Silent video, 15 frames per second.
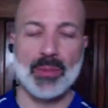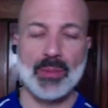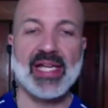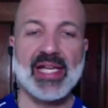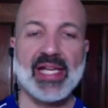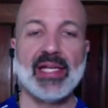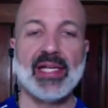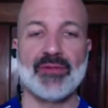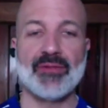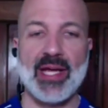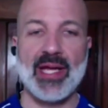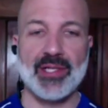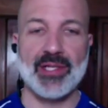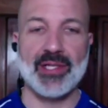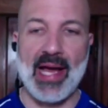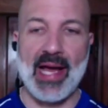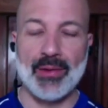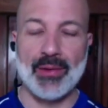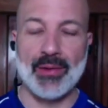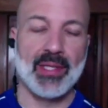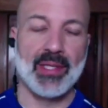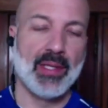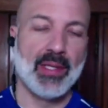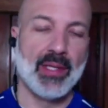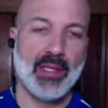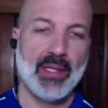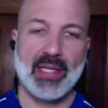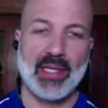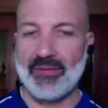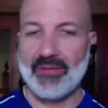Uh, so we'll be getting information out
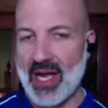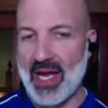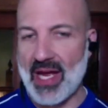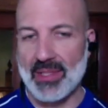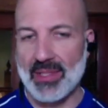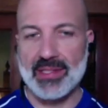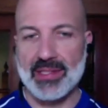uh, to